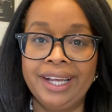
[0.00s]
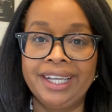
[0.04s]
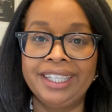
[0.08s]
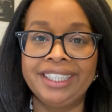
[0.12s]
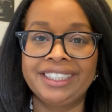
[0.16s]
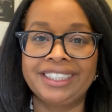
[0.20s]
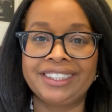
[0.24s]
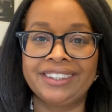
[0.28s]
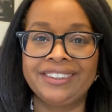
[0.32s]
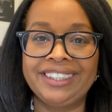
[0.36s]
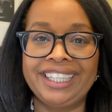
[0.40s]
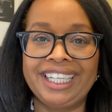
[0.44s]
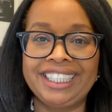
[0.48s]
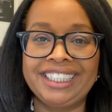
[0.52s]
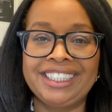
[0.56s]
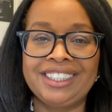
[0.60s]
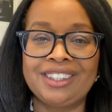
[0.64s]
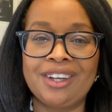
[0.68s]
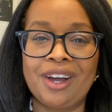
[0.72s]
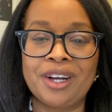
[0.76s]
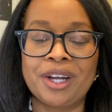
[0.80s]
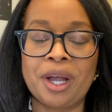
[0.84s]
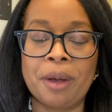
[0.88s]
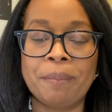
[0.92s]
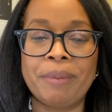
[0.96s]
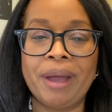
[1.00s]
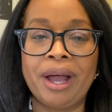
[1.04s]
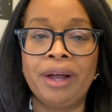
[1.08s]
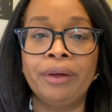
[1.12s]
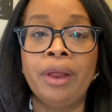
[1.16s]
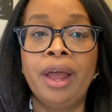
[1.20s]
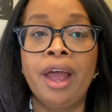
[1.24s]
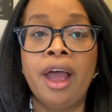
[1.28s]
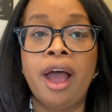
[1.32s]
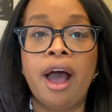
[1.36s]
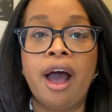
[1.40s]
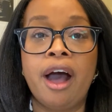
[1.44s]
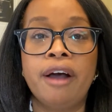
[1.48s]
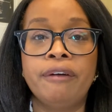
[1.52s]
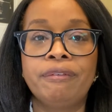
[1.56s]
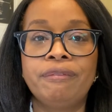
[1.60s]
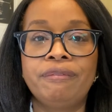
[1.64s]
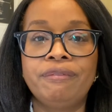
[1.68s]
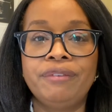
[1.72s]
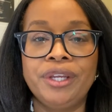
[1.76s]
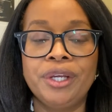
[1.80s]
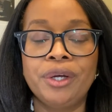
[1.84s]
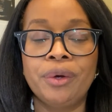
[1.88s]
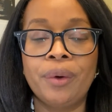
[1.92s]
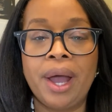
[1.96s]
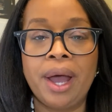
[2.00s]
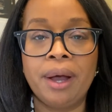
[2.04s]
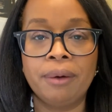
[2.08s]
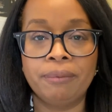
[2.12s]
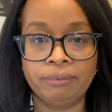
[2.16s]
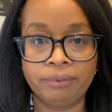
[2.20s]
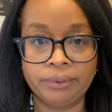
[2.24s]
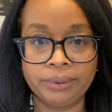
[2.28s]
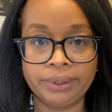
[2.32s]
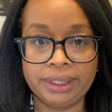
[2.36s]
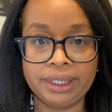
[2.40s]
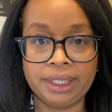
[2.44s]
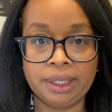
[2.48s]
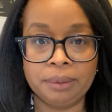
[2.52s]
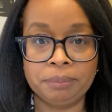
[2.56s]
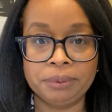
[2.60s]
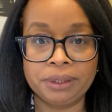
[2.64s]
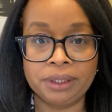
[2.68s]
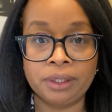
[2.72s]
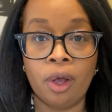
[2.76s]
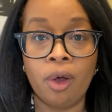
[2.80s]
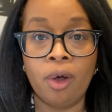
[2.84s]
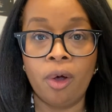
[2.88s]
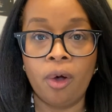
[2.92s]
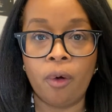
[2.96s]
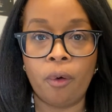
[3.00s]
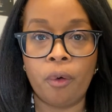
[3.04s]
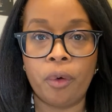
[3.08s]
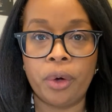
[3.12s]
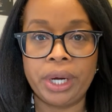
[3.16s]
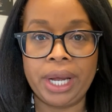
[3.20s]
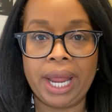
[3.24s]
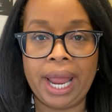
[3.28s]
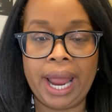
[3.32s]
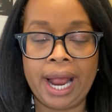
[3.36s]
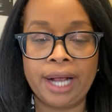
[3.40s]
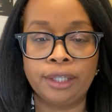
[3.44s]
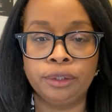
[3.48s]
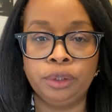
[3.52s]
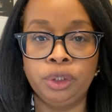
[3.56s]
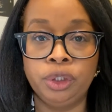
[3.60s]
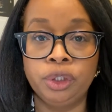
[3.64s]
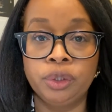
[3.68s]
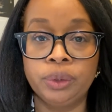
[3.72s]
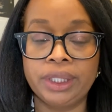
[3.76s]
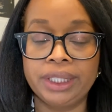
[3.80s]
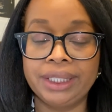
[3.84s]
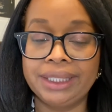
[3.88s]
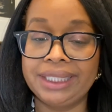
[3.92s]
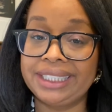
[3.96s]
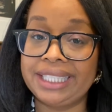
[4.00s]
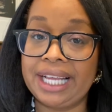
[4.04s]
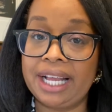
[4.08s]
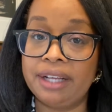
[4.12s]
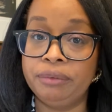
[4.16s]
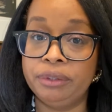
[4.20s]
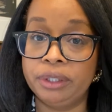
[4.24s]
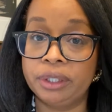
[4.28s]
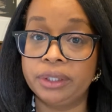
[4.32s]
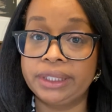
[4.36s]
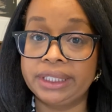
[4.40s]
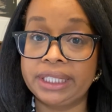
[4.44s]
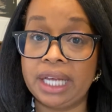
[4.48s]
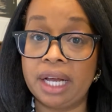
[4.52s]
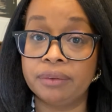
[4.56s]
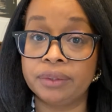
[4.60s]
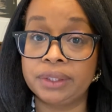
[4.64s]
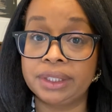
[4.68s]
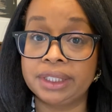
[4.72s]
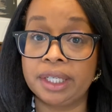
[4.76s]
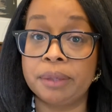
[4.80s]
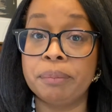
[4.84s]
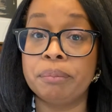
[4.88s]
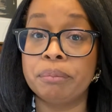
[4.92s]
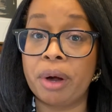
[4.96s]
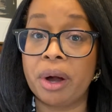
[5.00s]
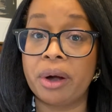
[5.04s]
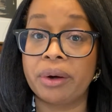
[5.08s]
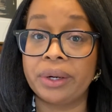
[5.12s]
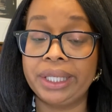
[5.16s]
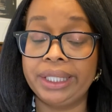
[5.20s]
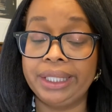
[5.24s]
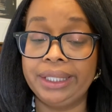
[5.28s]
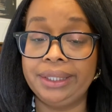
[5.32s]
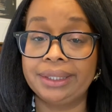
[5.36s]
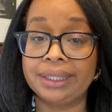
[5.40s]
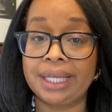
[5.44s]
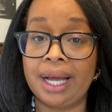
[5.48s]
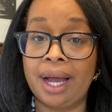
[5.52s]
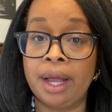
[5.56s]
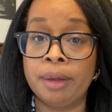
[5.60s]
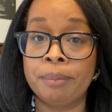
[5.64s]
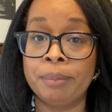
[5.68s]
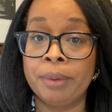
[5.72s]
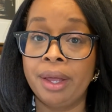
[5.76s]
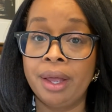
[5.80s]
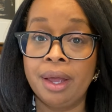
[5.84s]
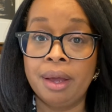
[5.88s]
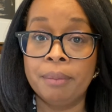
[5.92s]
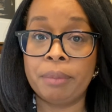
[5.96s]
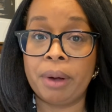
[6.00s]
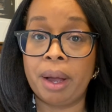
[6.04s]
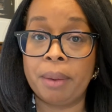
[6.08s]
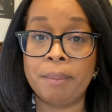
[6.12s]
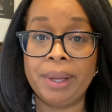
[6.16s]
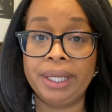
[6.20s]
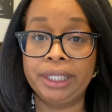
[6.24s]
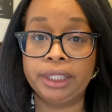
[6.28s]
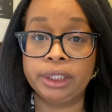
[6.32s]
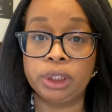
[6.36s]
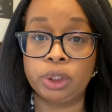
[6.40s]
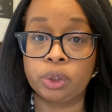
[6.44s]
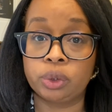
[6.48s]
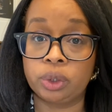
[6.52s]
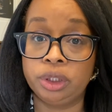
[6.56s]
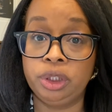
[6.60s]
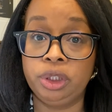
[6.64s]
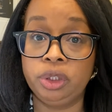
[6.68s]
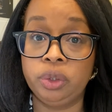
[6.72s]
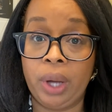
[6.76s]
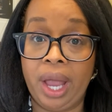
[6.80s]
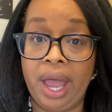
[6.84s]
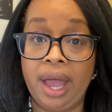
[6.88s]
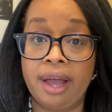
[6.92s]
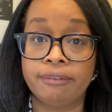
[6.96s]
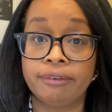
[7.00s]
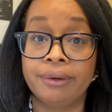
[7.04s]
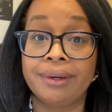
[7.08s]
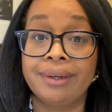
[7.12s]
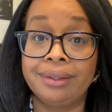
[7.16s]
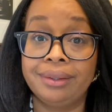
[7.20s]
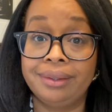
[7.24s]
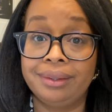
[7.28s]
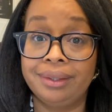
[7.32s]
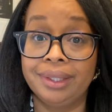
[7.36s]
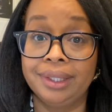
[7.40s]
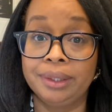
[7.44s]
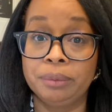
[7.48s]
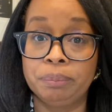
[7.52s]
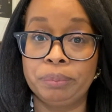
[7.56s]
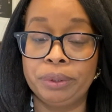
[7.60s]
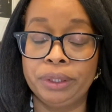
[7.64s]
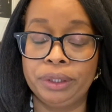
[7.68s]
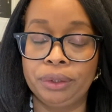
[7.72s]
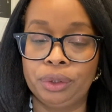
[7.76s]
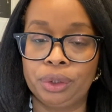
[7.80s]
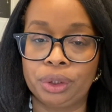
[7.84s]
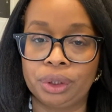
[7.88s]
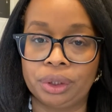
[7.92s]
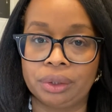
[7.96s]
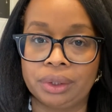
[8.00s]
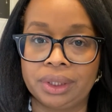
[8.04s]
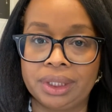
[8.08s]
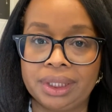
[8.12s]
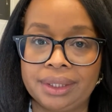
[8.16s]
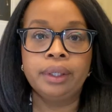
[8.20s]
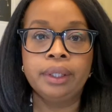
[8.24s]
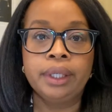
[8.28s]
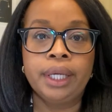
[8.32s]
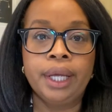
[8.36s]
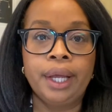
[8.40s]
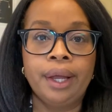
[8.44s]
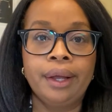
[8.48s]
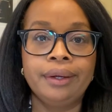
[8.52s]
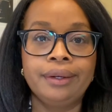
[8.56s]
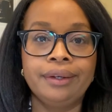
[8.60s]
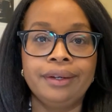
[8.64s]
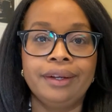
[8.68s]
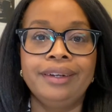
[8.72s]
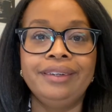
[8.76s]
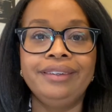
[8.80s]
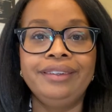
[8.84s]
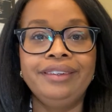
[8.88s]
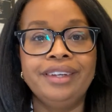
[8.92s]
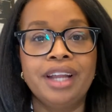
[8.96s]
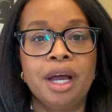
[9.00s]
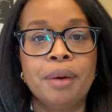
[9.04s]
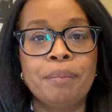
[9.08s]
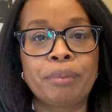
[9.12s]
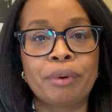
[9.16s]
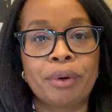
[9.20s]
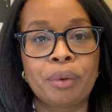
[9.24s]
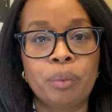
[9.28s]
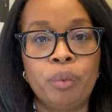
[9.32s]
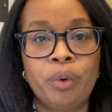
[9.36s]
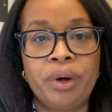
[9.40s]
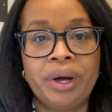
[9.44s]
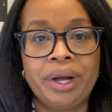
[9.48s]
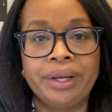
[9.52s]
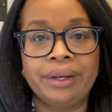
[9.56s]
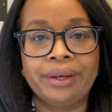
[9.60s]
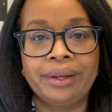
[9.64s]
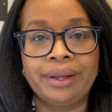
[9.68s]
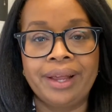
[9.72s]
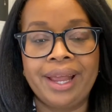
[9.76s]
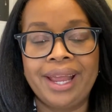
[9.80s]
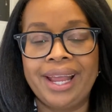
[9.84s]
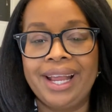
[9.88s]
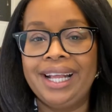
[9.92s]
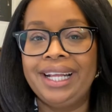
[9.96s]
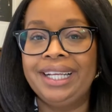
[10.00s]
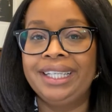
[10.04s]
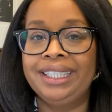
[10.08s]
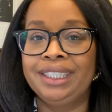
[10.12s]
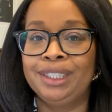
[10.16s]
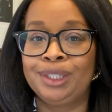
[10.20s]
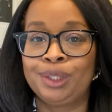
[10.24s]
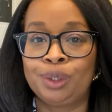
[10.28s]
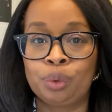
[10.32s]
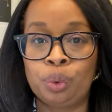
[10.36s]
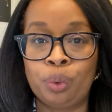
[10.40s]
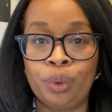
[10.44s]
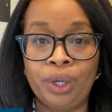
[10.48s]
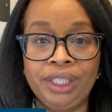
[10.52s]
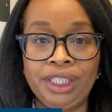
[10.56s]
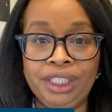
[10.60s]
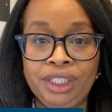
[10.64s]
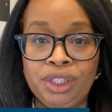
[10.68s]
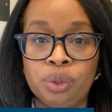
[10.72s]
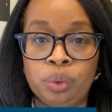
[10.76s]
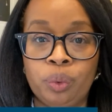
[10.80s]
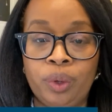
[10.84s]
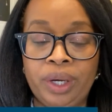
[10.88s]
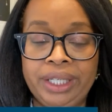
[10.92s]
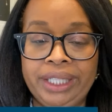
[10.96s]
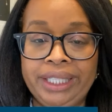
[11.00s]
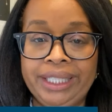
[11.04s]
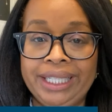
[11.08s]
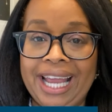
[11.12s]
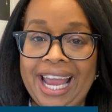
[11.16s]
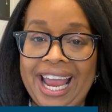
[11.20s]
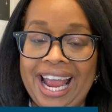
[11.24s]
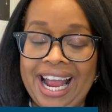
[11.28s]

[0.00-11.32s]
So let's talk about a few helpful tips on how you can save yourself some marketing time by making sure you have good pictures. Number one, it is 2020.